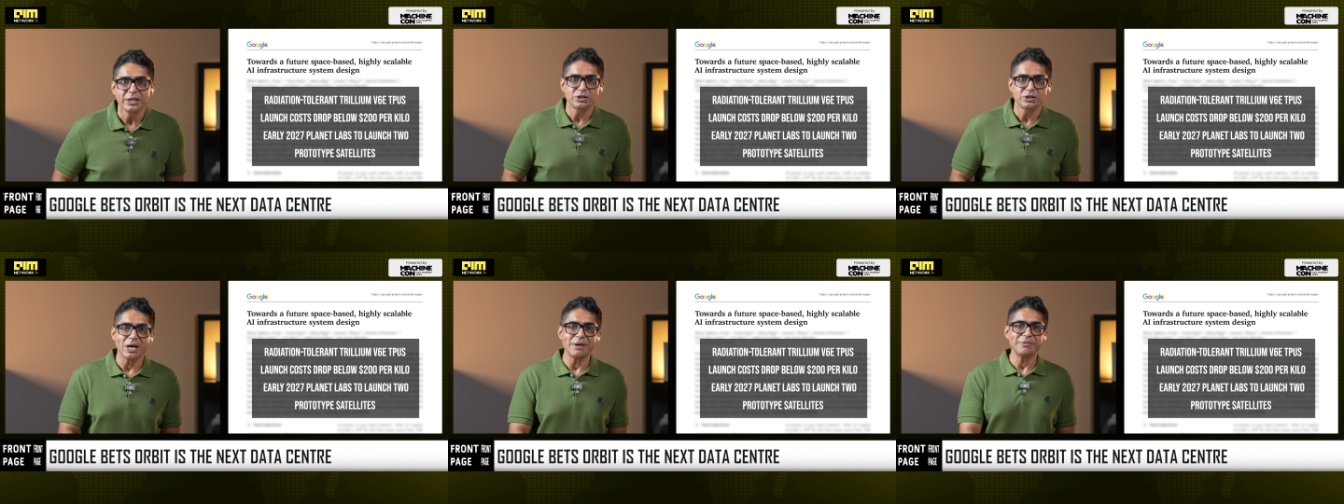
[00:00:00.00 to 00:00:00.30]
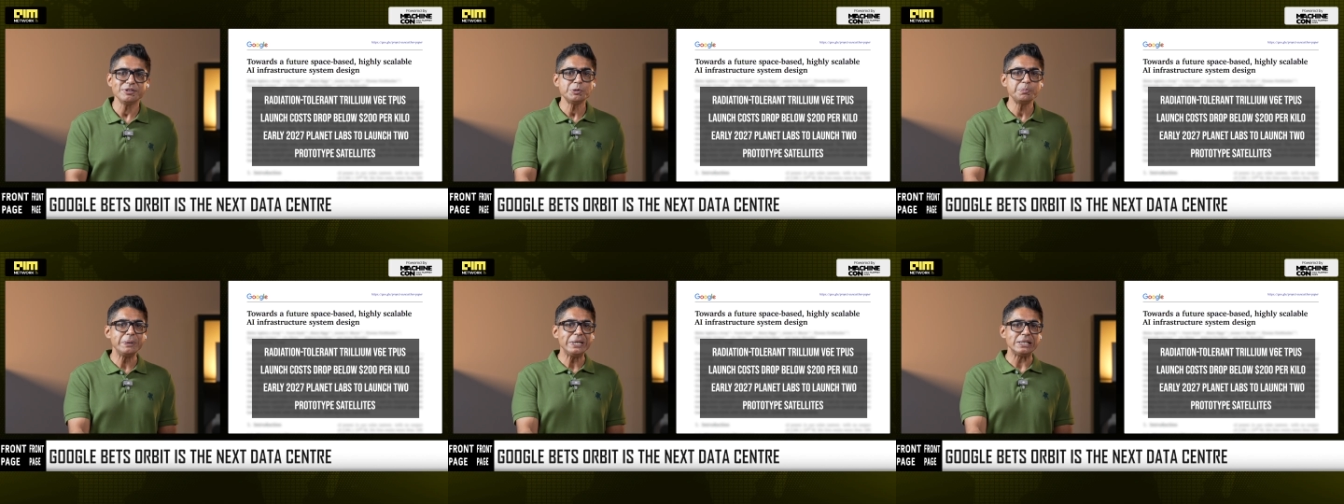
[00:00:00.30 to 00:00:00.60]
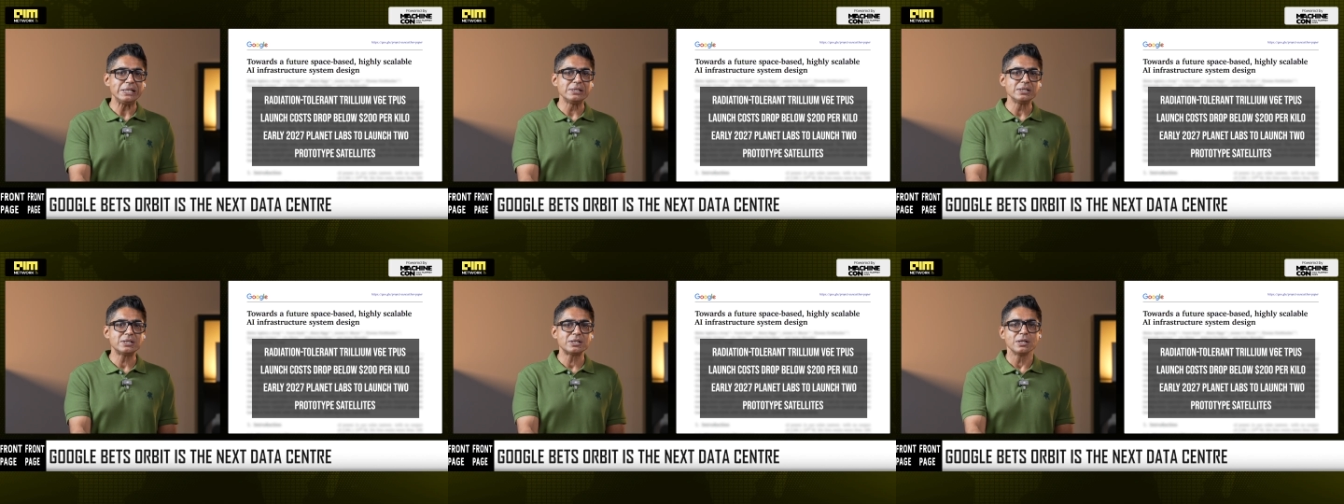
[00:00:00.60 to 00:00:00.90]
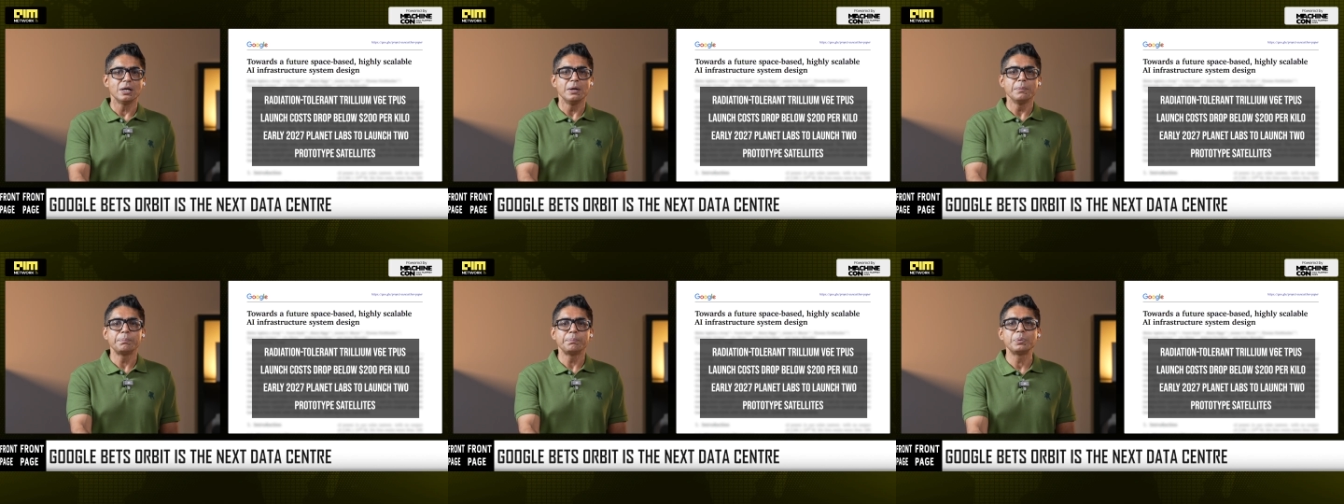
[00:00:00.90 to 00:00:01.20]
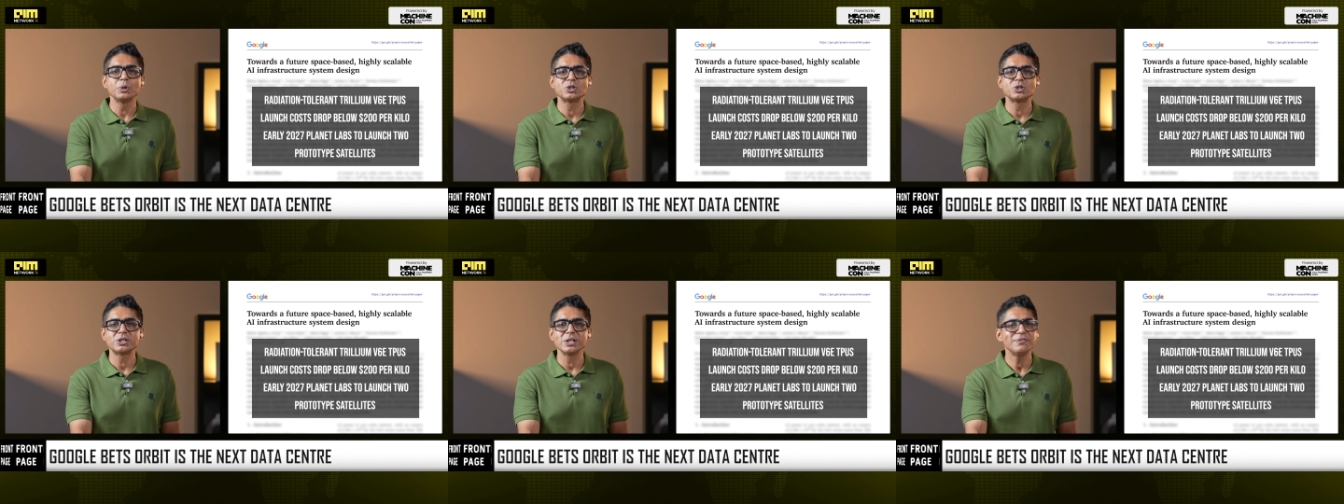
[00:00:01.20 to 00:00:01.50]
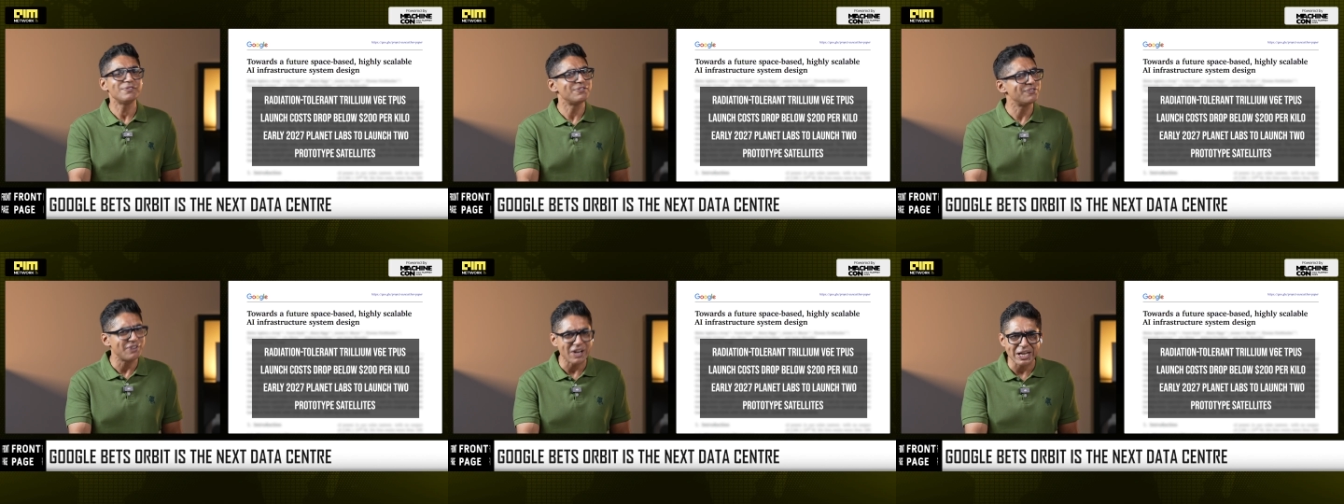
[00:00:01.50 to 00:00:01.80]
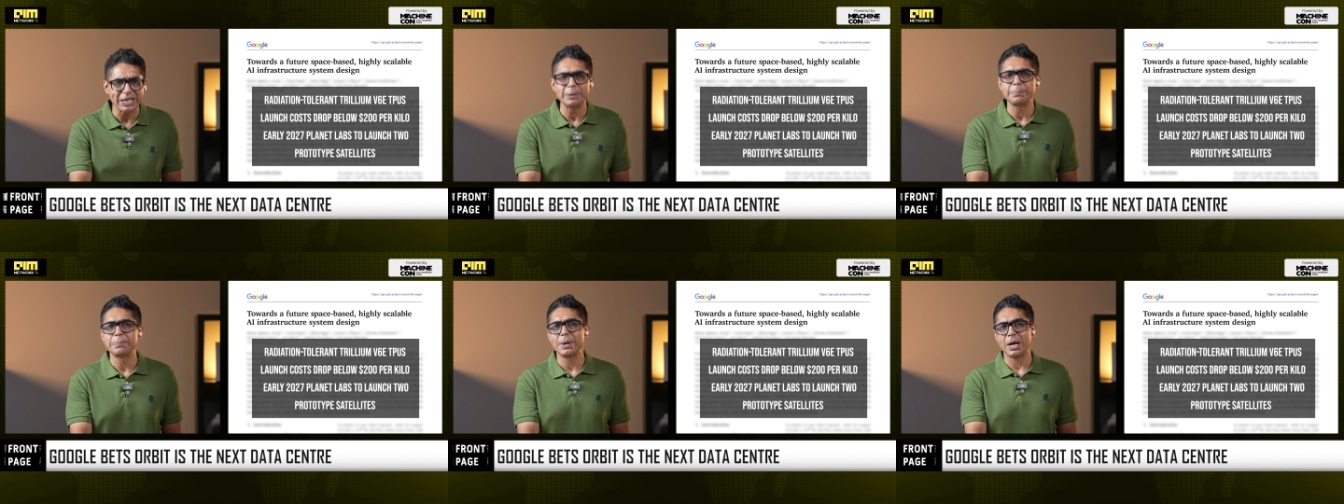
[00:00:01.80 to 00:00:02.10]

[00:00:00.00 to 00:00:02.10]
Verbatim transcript: Travis Beals puts it very